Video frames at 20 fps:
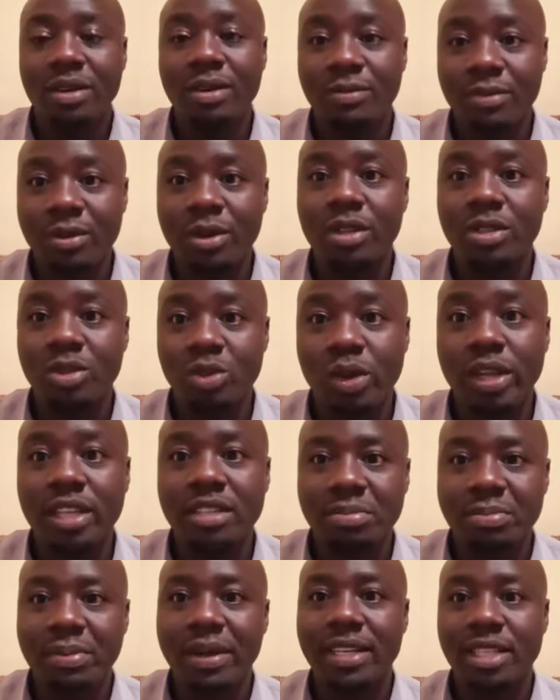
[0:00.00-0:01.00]
of course, you
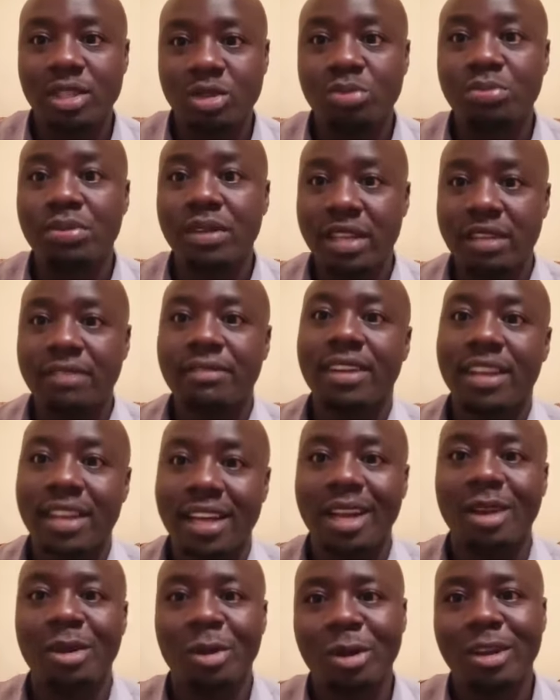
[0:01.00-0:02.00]
expect to be given
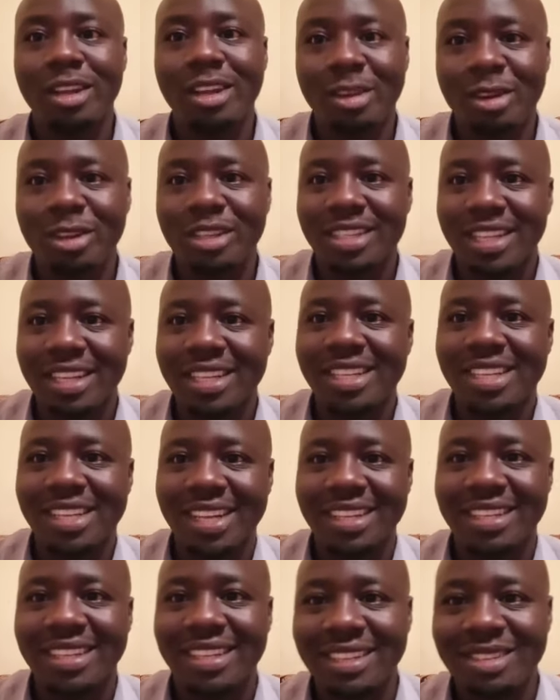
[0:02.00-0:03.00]
a lowly
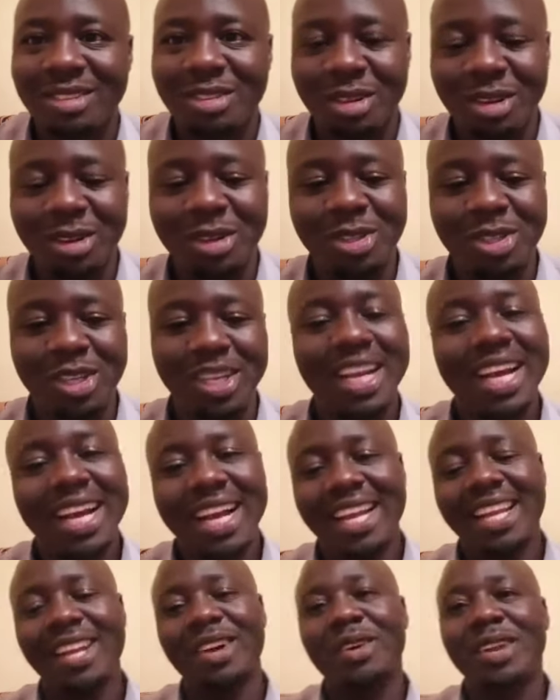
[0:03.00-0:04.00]
concentrated solution.
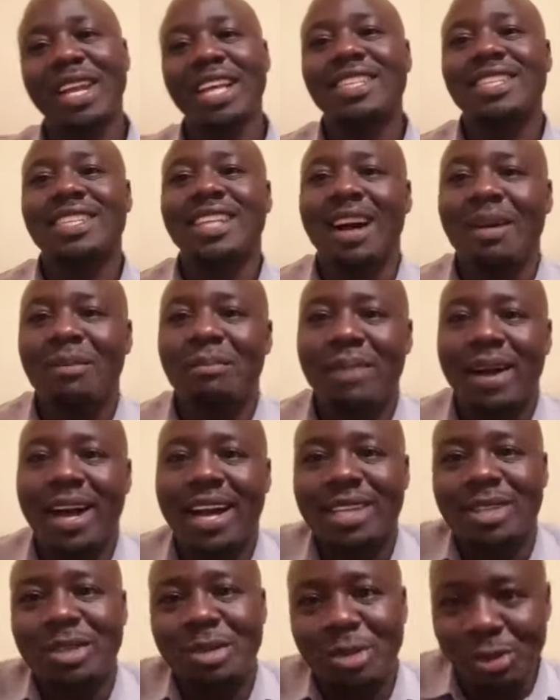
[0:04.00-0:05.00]
Now, let's come
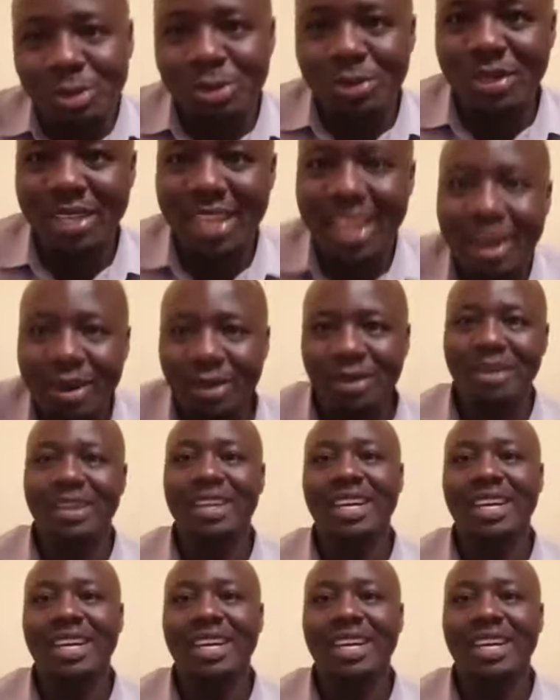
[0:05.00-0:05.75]
back to now